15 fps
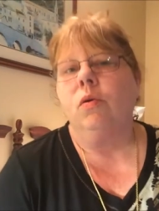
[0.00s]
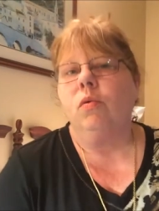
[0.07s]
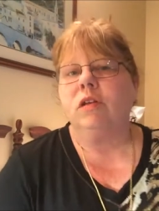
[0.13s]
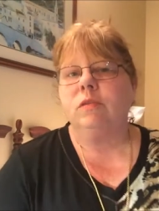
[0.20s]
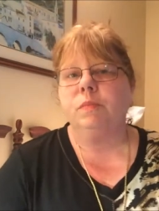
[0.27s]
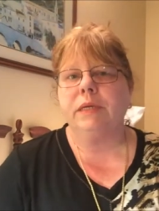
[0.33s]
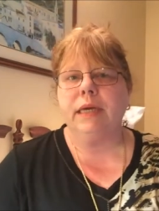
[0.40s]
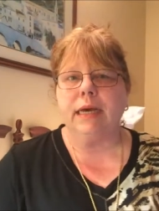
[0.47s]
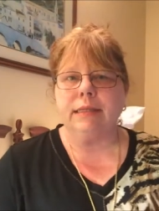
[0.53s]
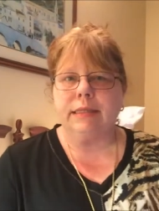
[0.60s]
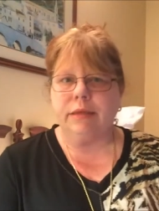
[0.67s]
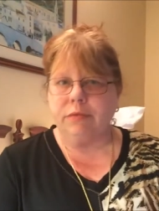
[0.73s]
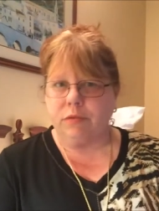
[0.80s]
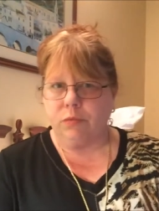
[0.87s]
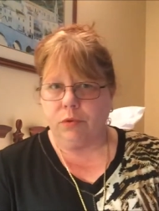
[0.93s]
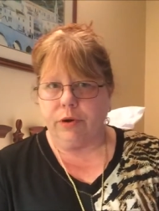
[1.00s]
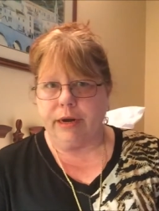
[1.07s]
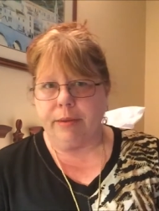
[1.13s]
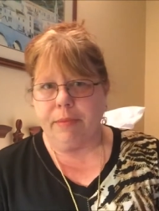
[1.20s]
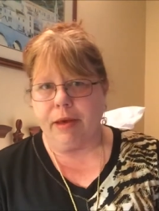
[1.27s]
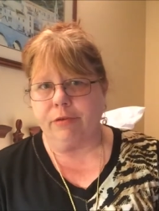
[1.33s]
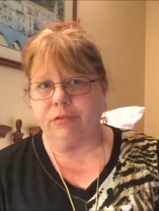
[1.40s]
was because he was
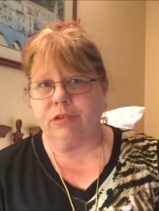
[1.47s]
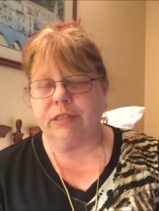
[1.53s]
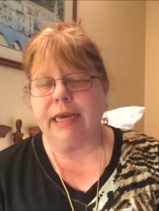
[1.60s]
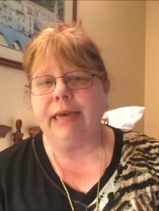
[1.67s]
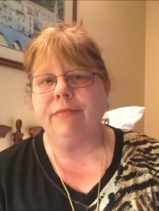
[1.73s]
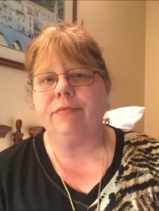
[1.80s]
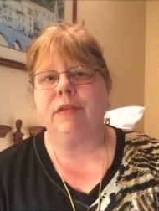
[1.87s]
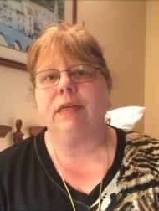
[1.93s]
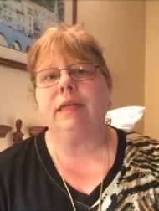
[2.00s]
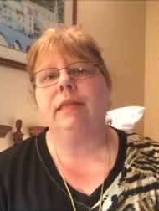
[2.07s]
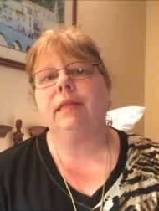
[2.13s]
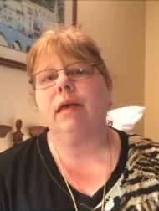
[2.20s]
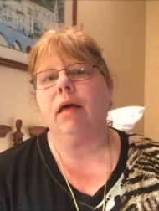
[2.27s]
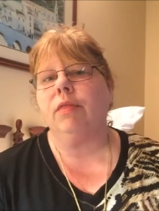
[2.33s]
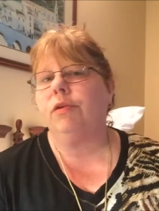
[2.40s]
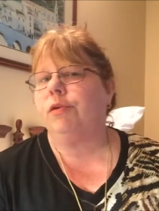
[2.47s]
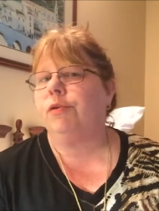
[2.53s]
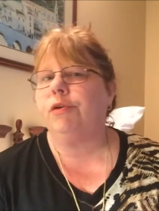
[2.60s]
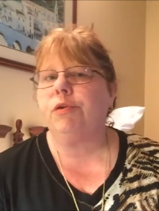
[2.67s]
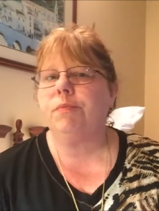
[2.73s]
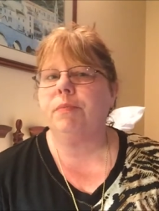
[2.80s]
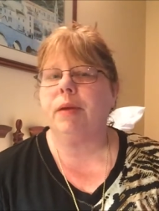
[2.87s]
worried about her safety. The other
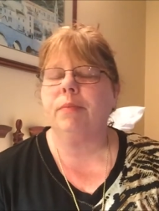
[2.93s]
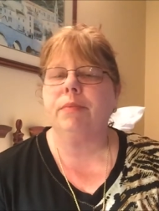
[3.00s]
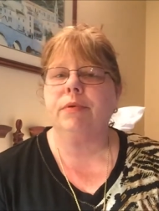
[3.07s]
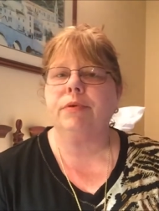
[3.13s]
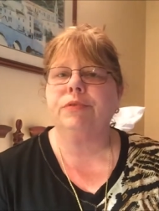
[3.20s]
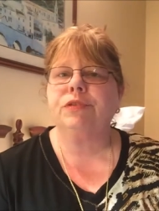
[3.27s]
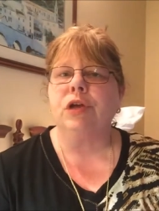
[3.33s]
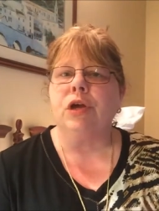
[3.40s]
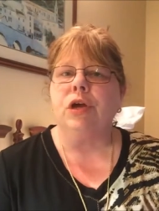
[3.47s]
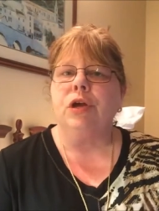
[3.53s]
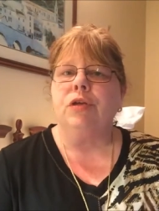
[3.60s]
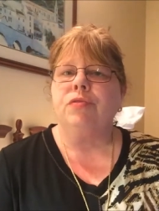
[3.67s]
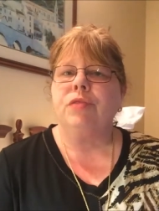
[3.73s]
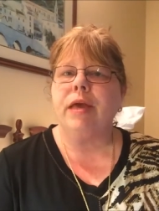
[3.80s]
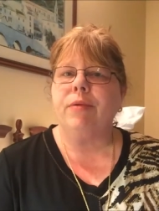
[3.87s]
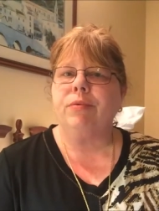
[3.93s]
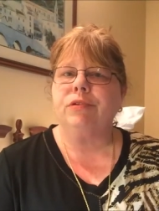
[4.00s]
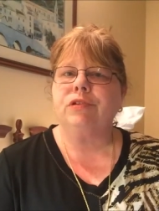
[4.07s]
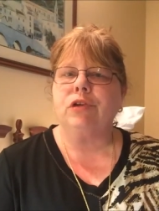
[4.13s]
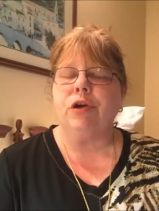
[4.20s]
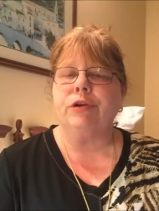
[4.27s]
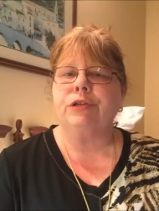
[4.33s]
group members, they were
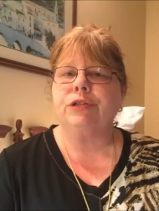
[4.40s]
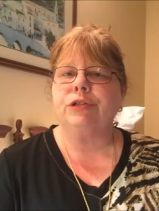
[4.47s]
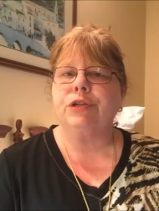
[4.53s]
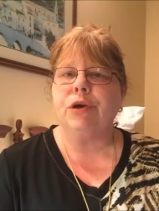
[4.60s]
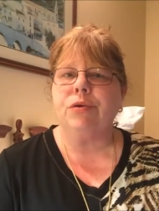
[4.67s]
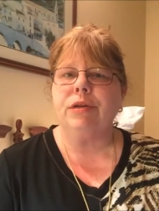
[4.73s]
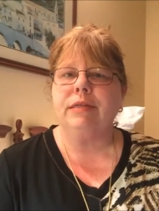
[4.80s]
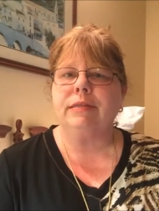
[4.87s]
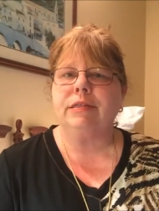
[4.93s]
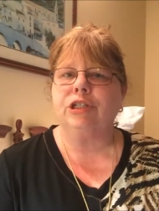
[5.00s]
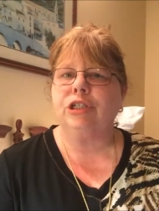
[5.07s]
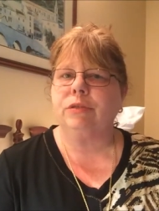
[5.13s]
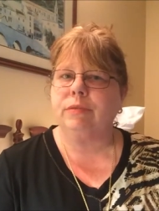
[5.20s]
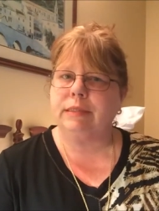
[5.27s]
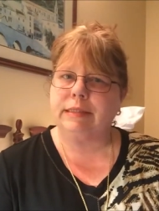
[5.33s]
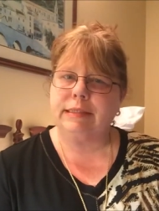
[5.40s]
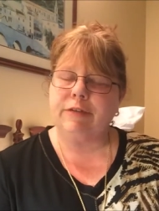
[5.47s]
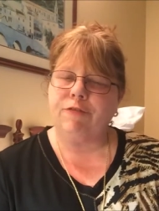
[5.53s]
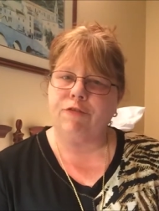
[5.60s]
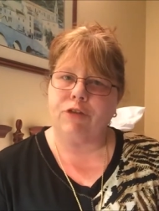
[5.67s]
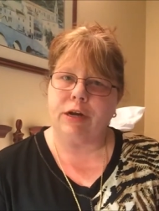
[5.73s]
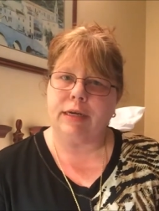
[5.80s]
starting to notice that she was
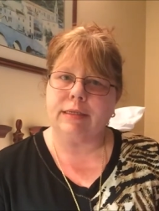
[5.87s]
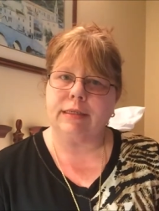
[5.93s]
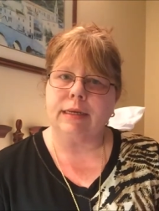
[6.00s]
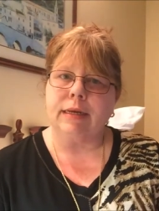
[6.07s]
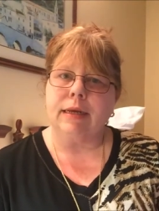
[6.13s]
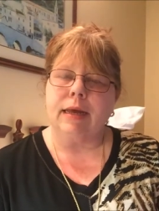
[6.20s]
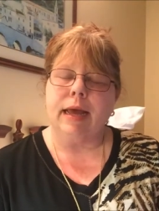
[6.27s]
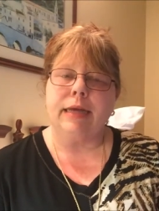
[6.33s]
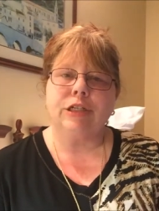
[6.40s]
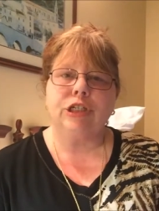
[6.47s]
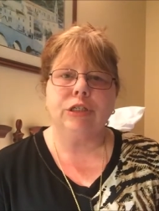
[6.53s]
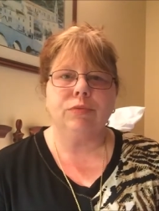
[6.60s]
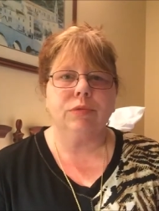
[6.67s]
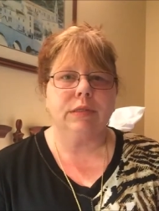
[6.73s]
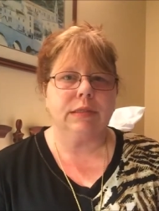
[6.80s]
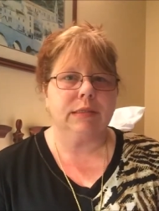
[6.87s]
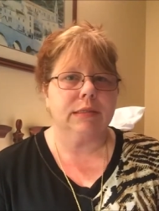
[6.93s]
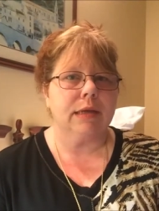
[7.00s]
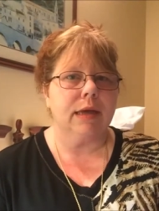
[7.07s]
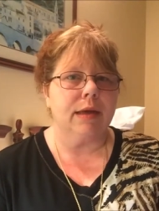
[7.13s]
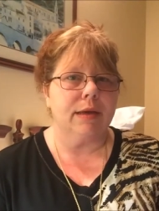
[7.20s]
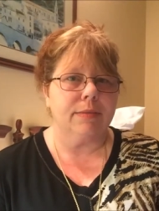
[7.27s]
different, and she
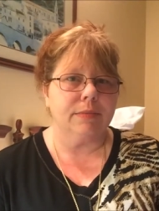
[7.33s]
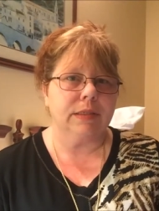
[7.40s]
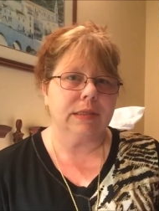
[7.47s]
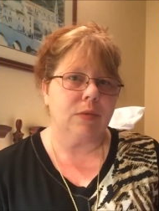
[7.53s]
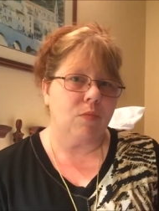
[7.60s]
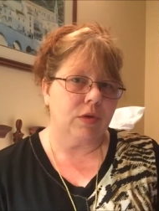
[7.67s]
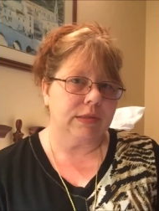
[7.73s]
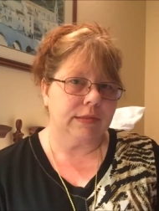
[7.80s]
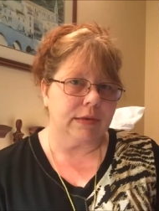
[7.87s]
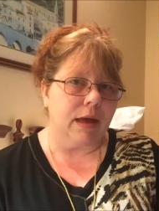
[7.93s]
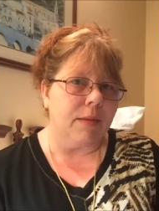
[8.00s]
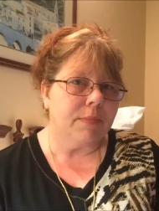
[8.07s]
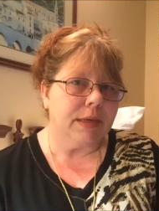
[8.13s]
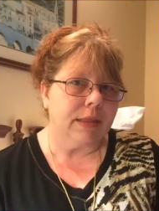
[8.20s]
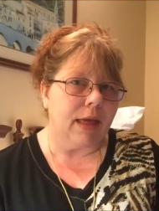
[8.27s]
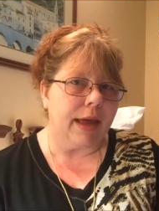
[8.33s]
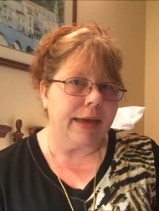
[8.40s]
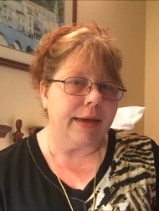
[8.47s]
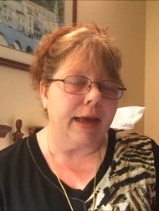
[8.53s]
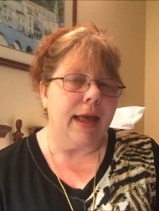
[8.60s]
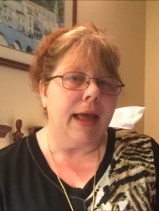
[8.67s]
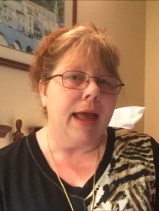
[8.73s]
was somewhat zombie-like.